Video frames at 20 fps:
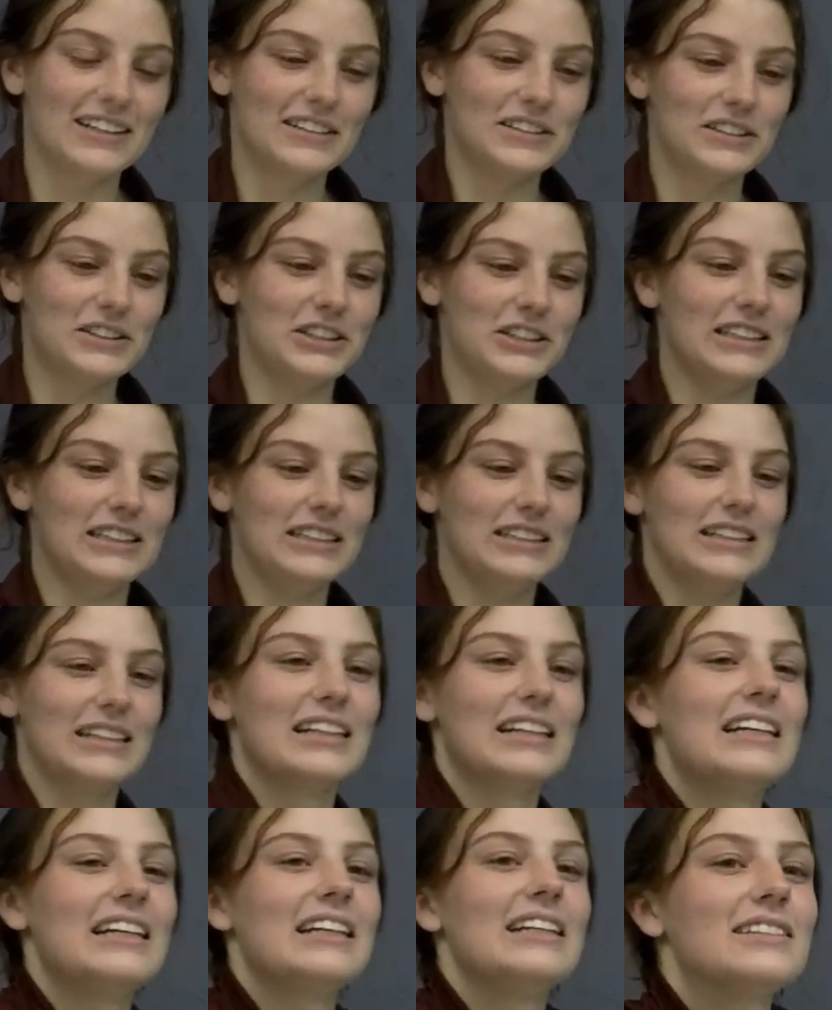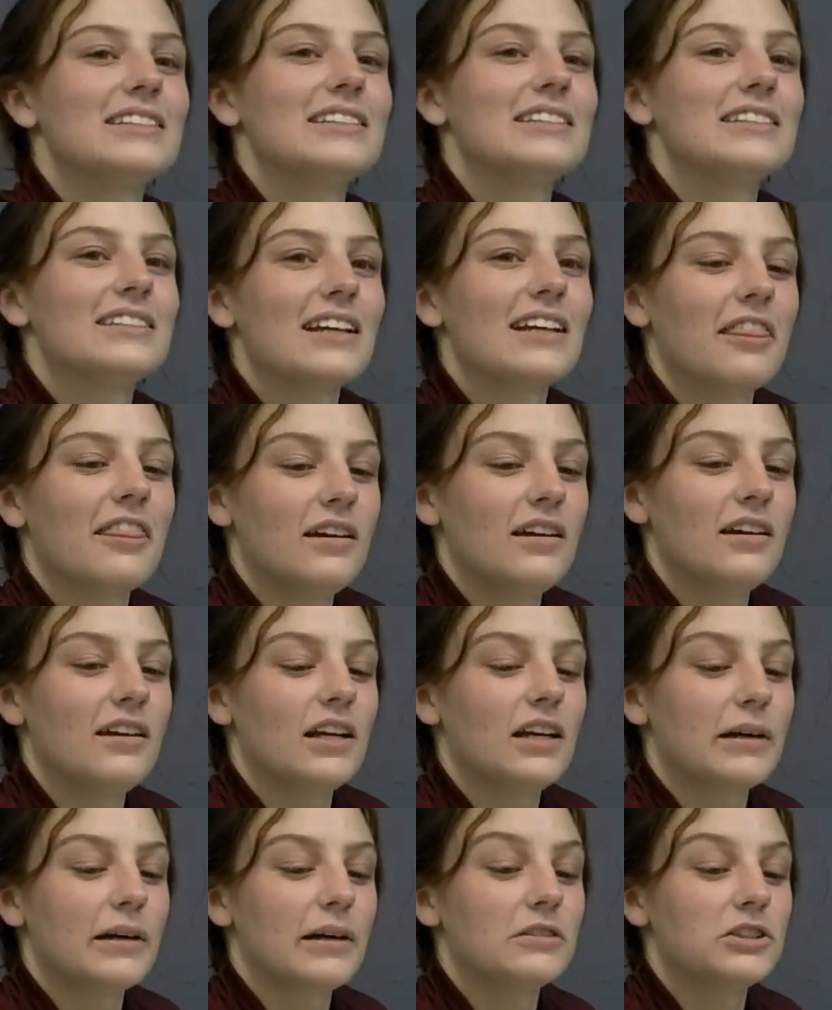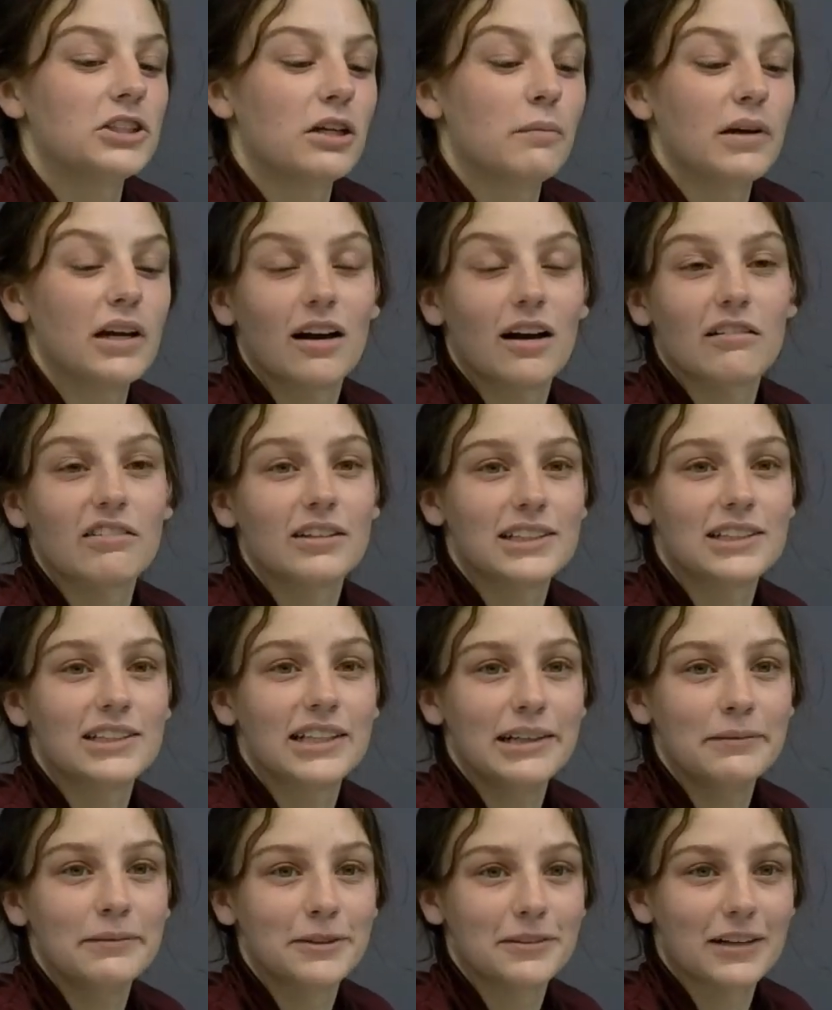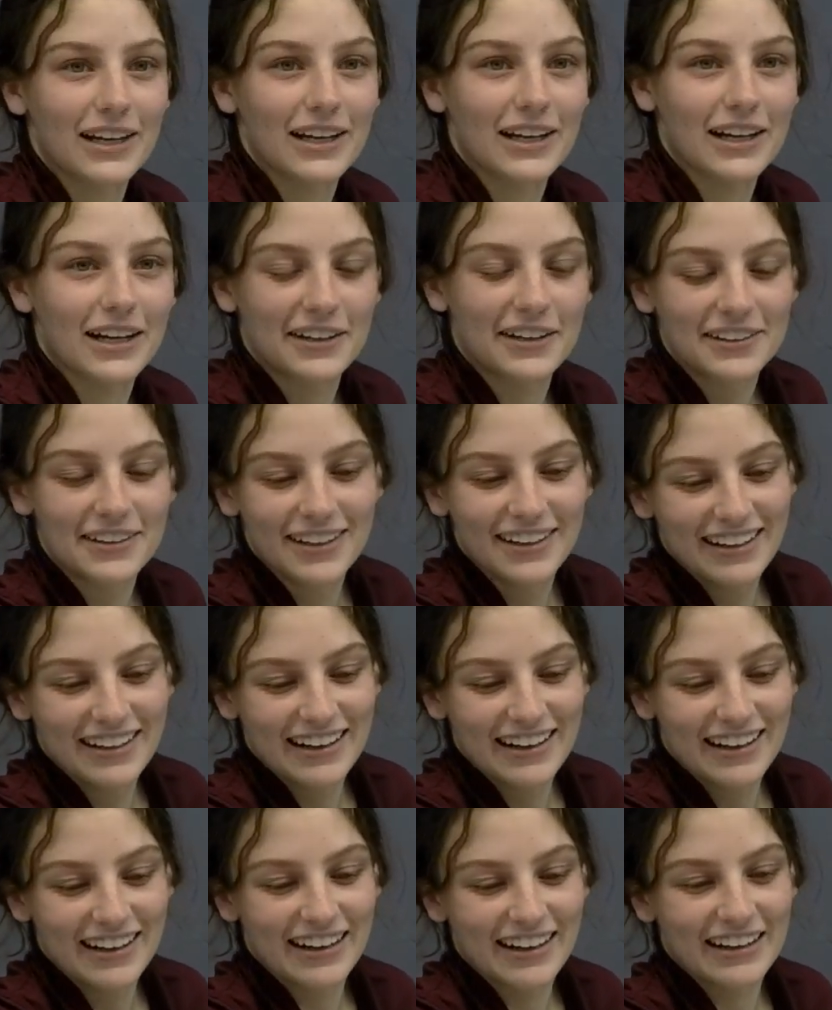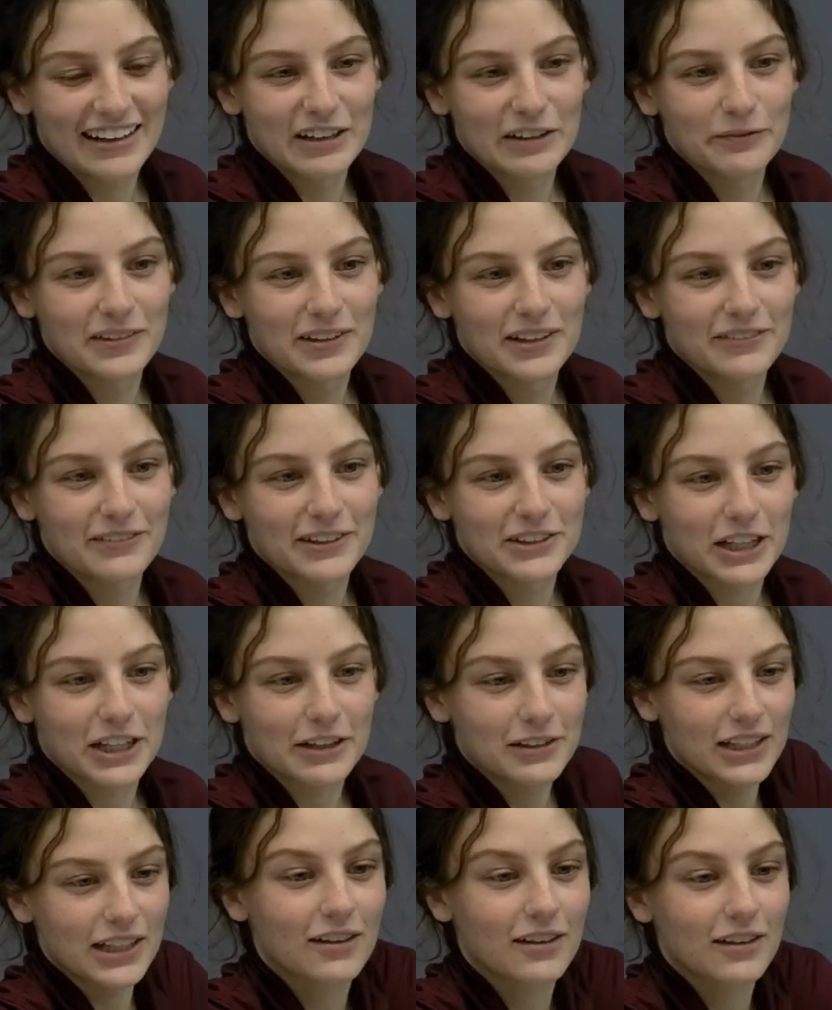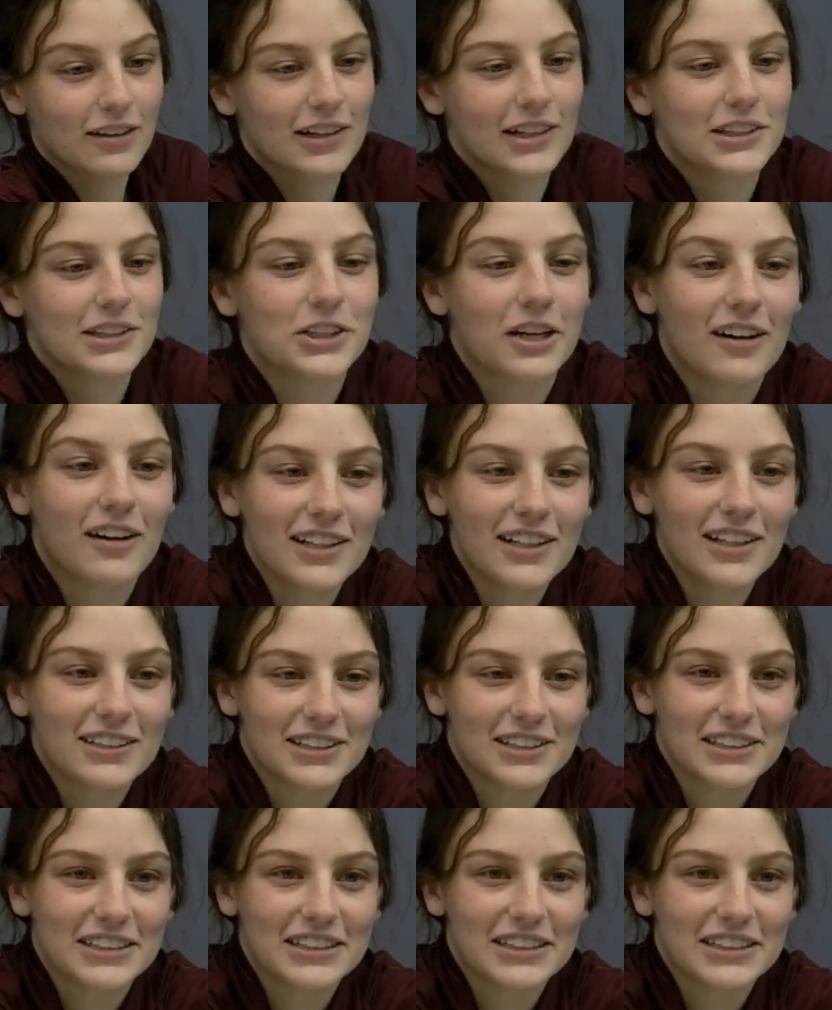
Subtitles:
she is thinking about jumping off this table right now, which I will encourage her not to do.